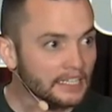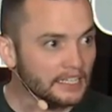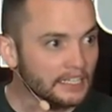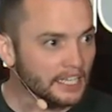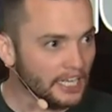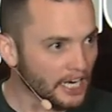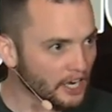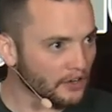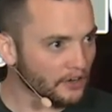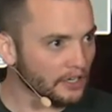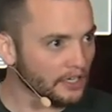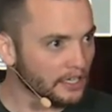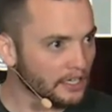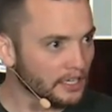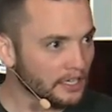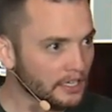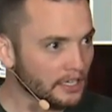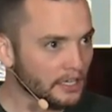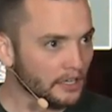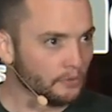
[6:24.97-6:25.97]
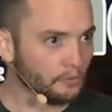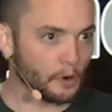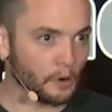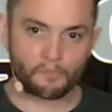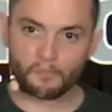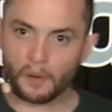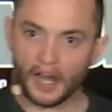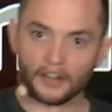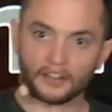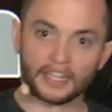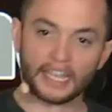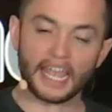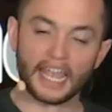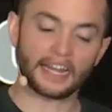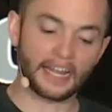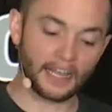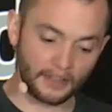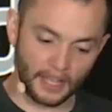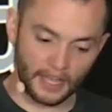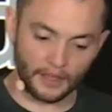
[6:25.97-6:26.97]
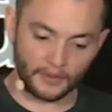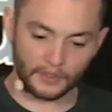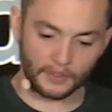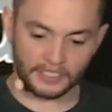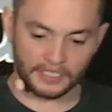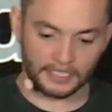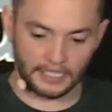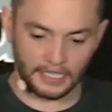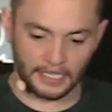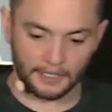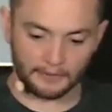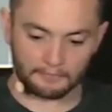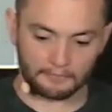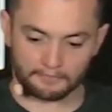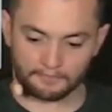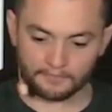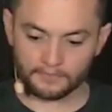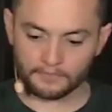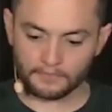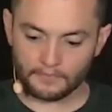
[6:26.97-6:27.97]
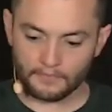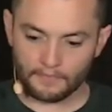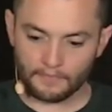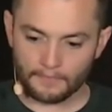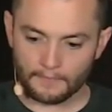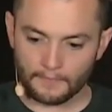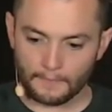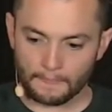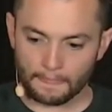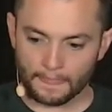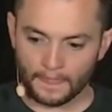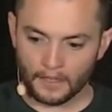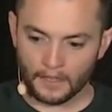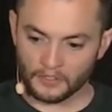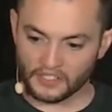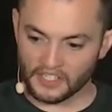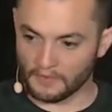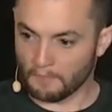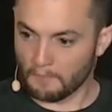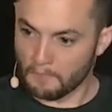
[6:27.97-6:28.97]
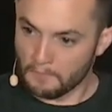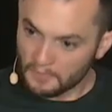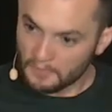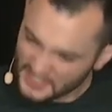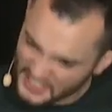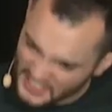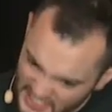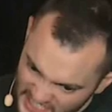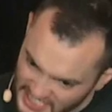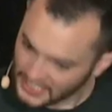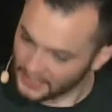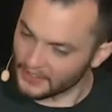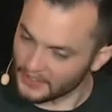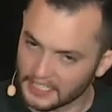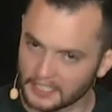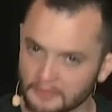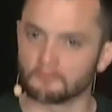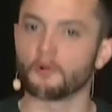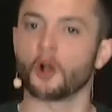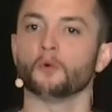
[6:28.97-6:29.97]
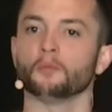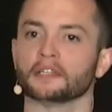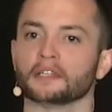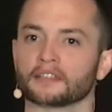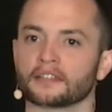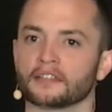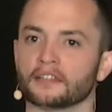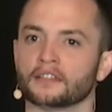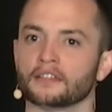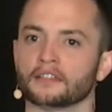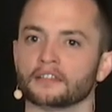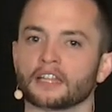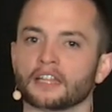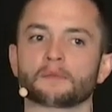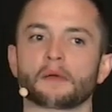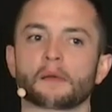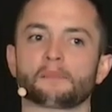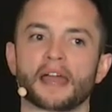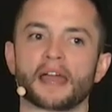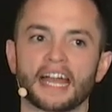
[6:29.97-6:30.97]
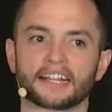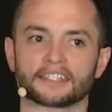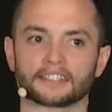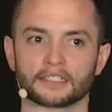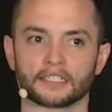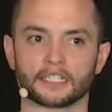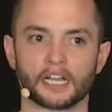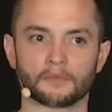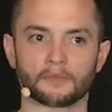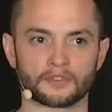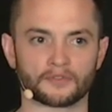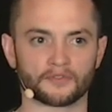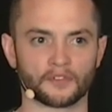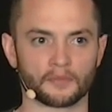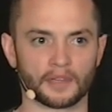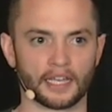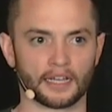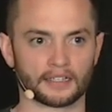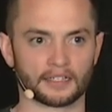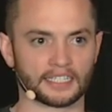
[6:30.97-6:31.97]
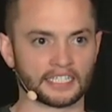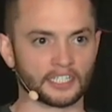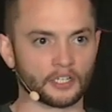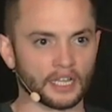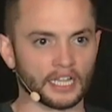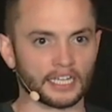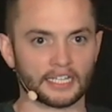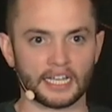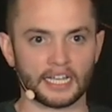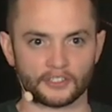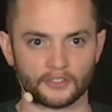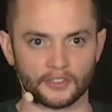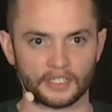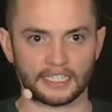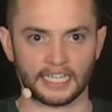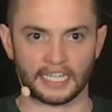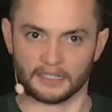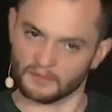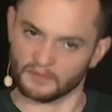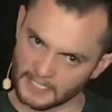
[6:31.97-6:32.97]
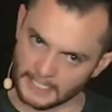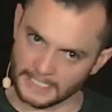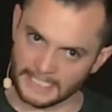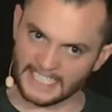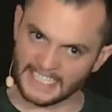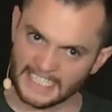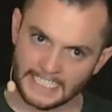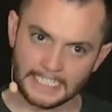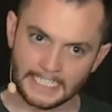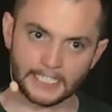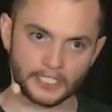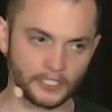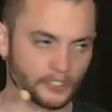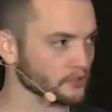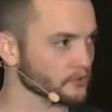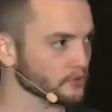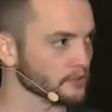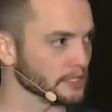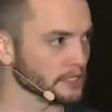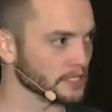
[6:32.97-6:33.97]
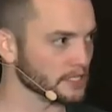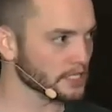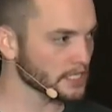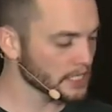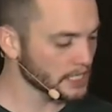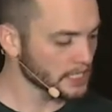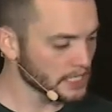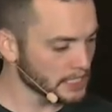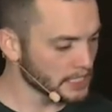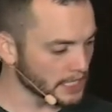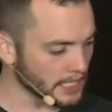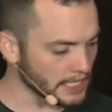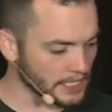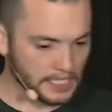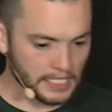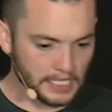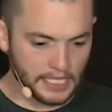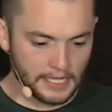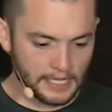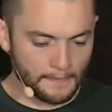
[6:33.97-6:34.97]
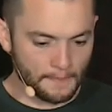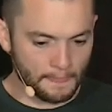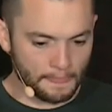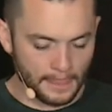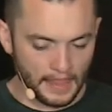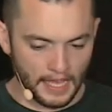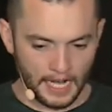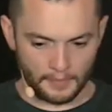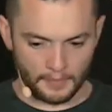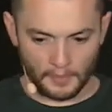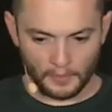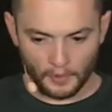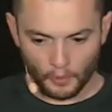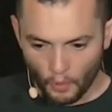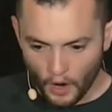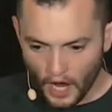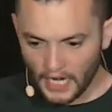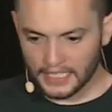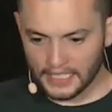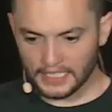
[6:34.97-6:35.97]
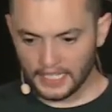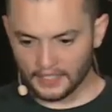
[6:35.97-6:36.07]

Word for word: you know? We're barely, and it, it was, um, it was a serious moment. A lot of my passion comes from that, because I know a lot of you guys are in that. I'm trying to like get you through it, okay? And I remember walking